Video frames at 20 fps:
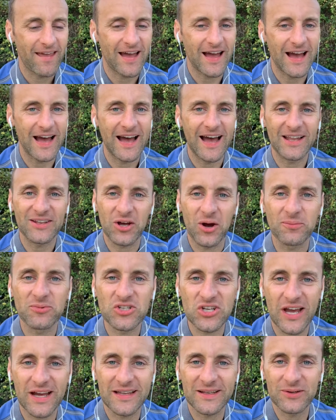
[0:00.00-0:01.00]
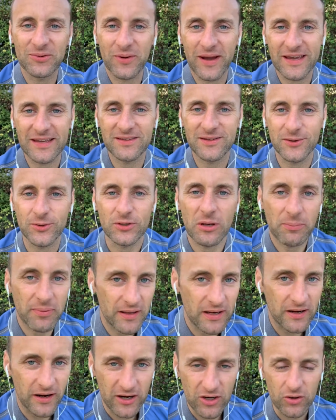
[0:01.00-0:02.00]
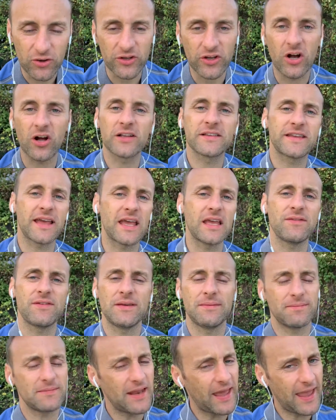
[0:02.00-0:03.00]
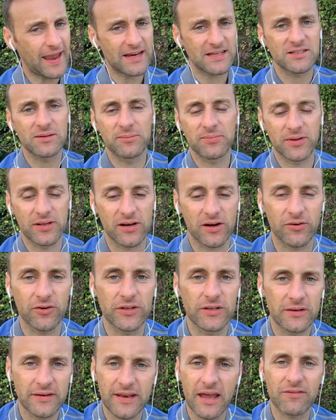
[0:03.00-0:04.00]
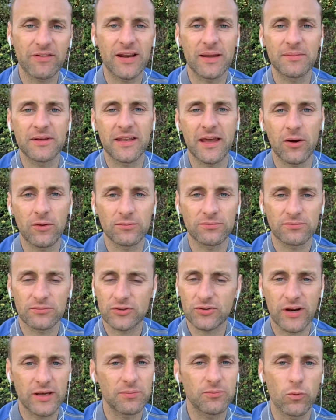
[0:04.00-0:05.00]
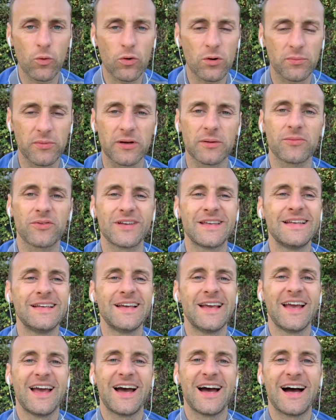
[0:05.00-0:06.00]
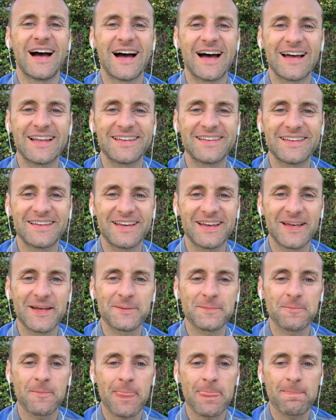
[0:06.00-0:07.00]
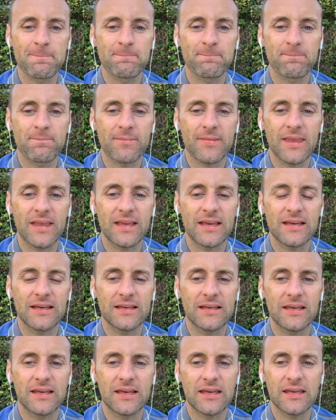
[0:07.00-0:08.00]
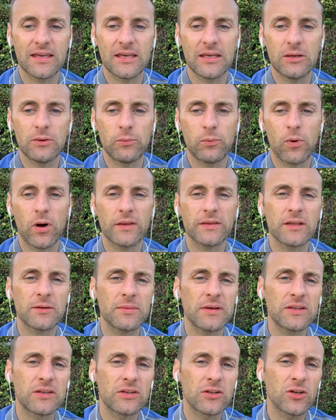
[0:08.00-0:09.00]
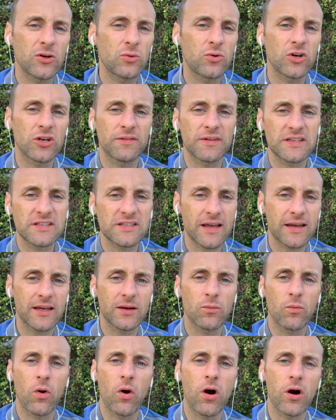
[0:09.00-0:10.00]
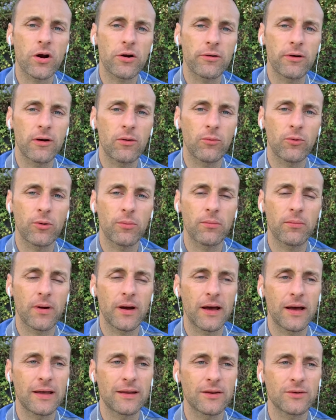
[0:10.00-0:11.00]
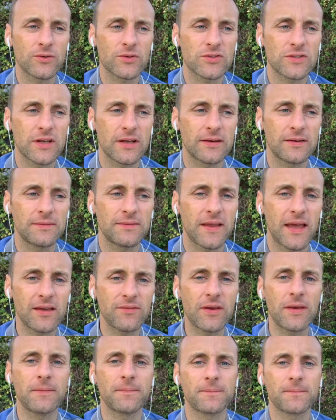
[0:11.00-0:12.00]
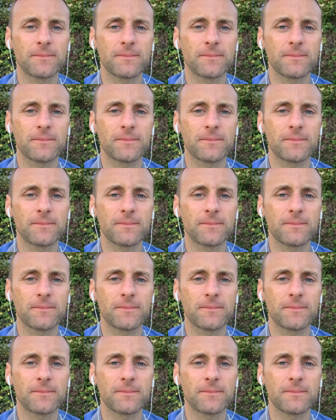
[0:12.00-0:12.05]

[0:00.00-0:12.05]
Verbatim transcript: and I'm chatting away to the builder, a guy called Davey, excellent builder, right? Never let me down, it's great working with him, right? And he wanted me to do kind of a second walk around with him, and I just said, Davey,